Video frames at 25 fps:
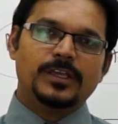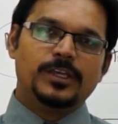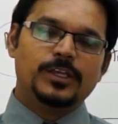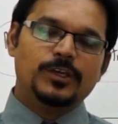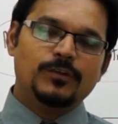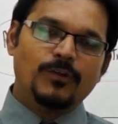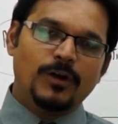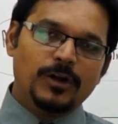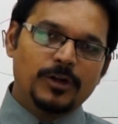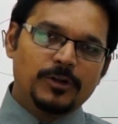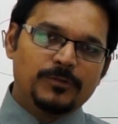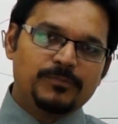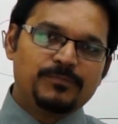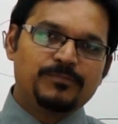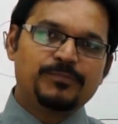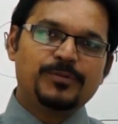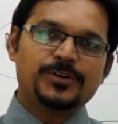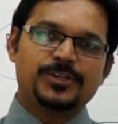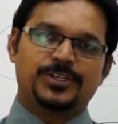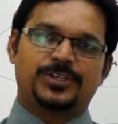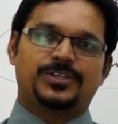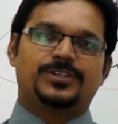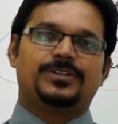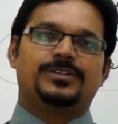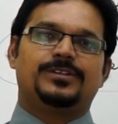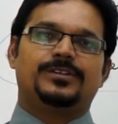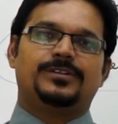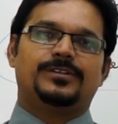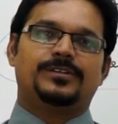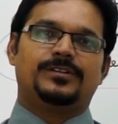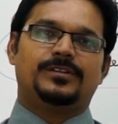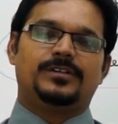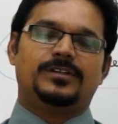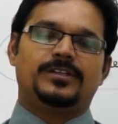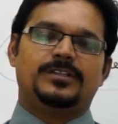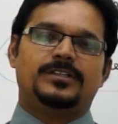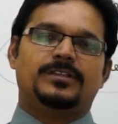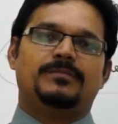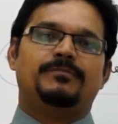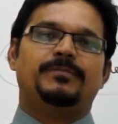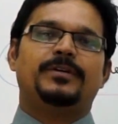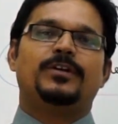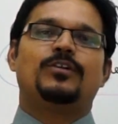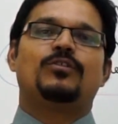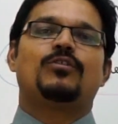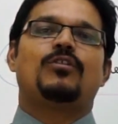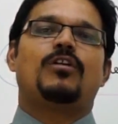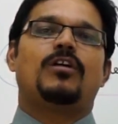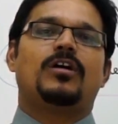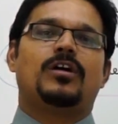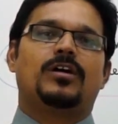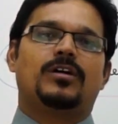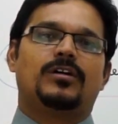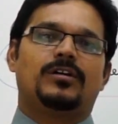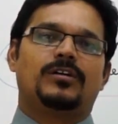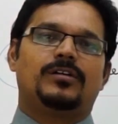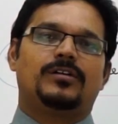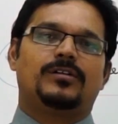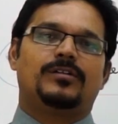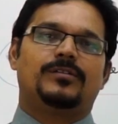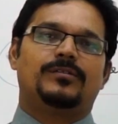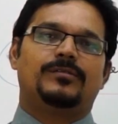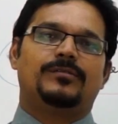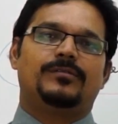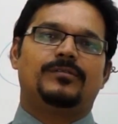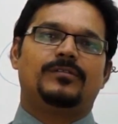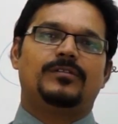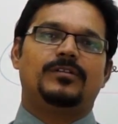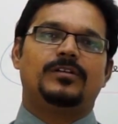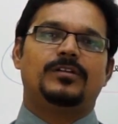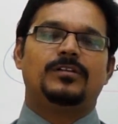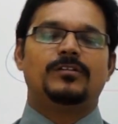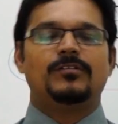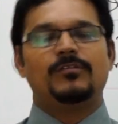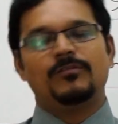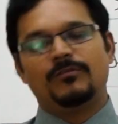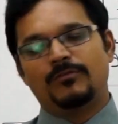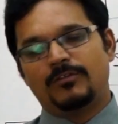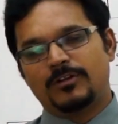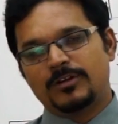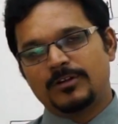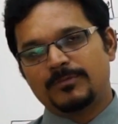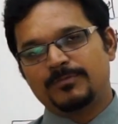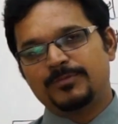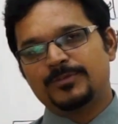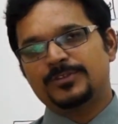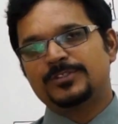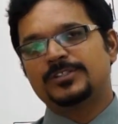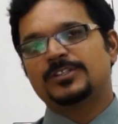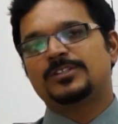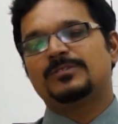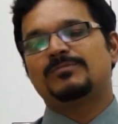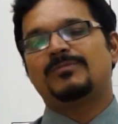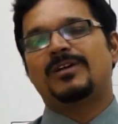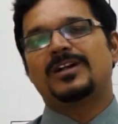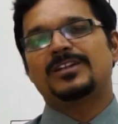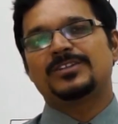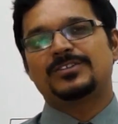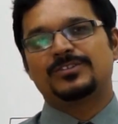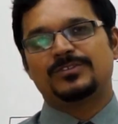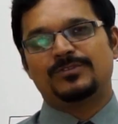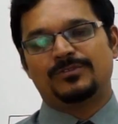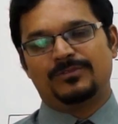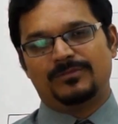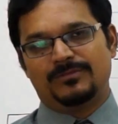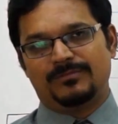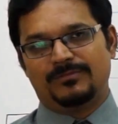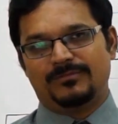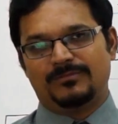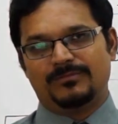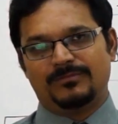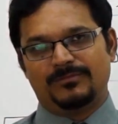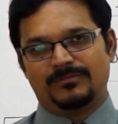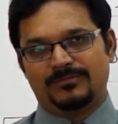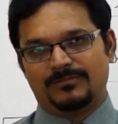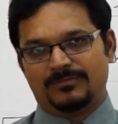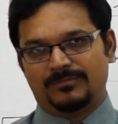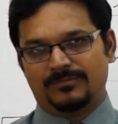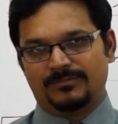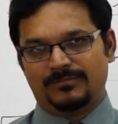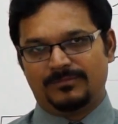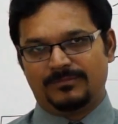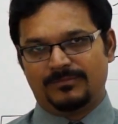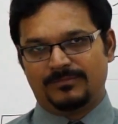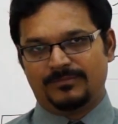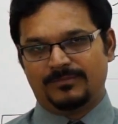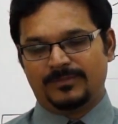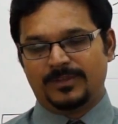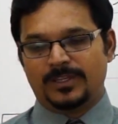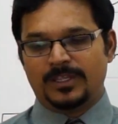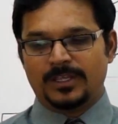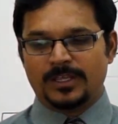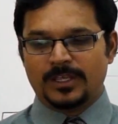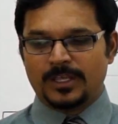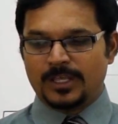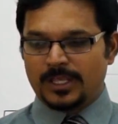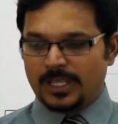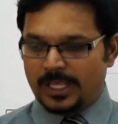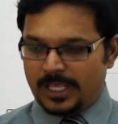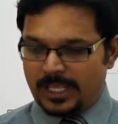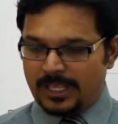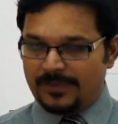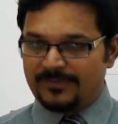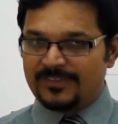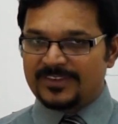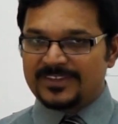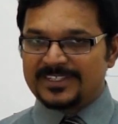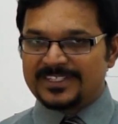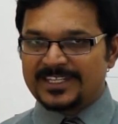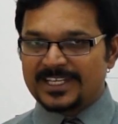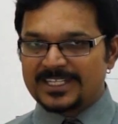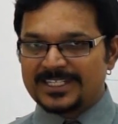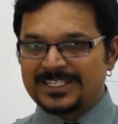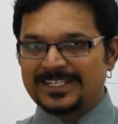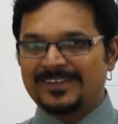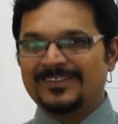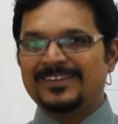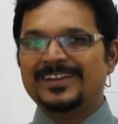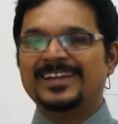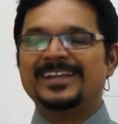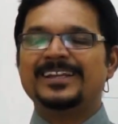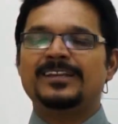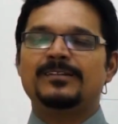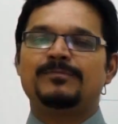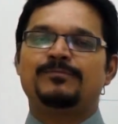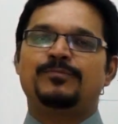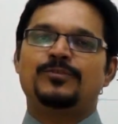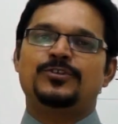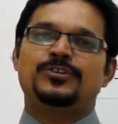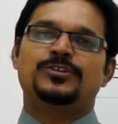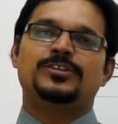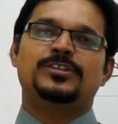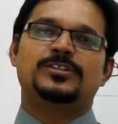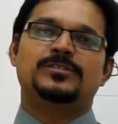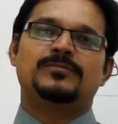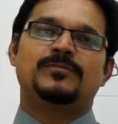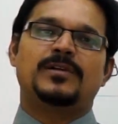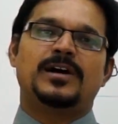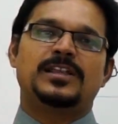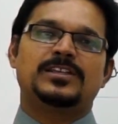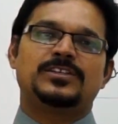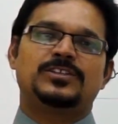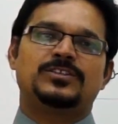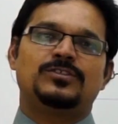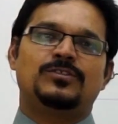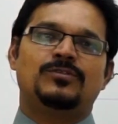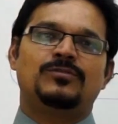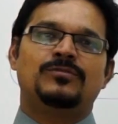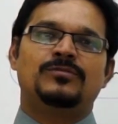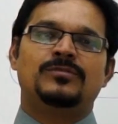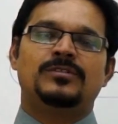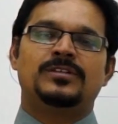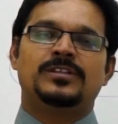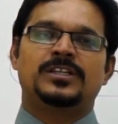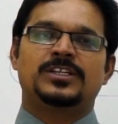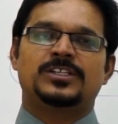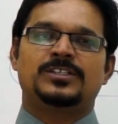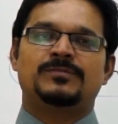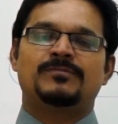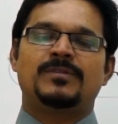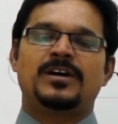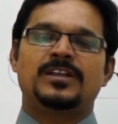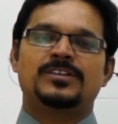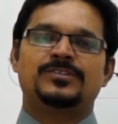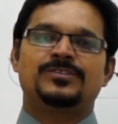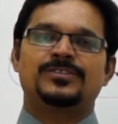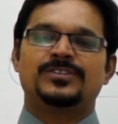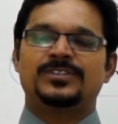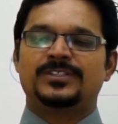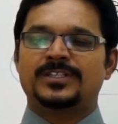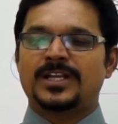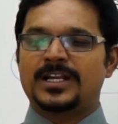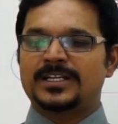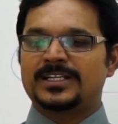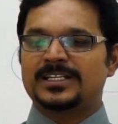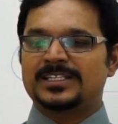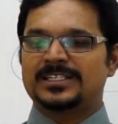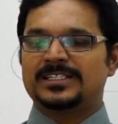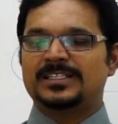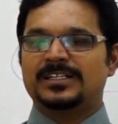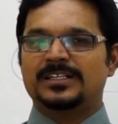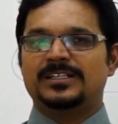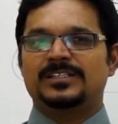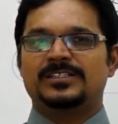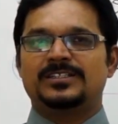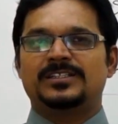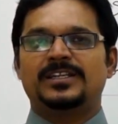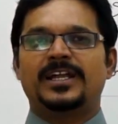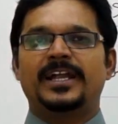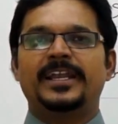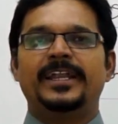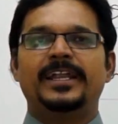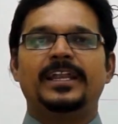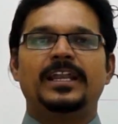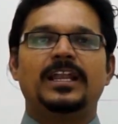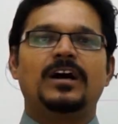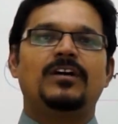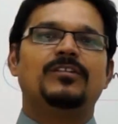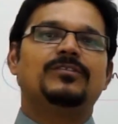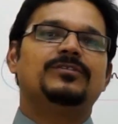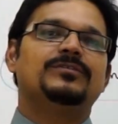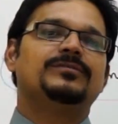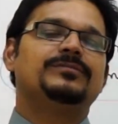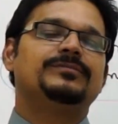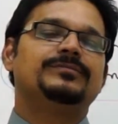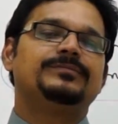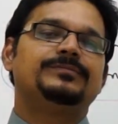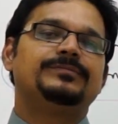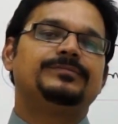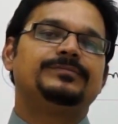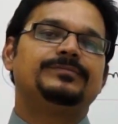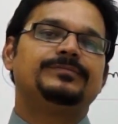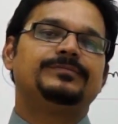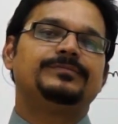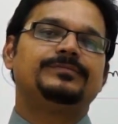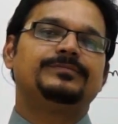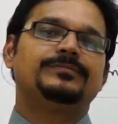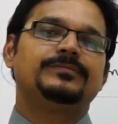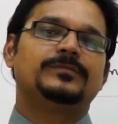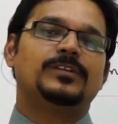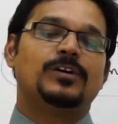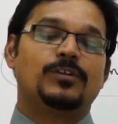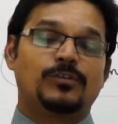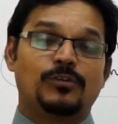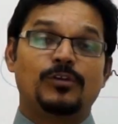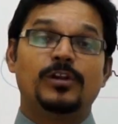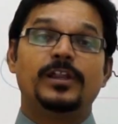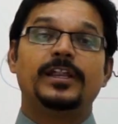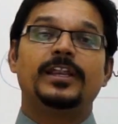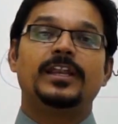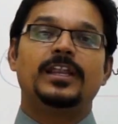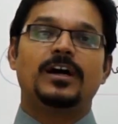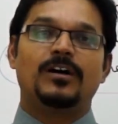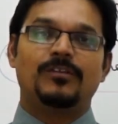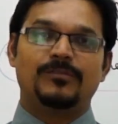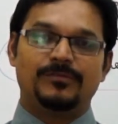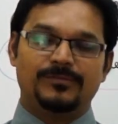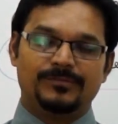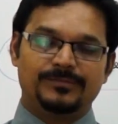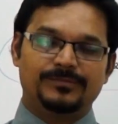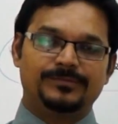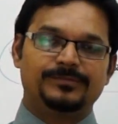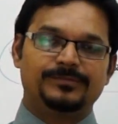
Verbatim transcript: you want to push the big rock, you want to push the small stone. If you just give a little push to the small stone, the small stone started uh, sliding down, rolling down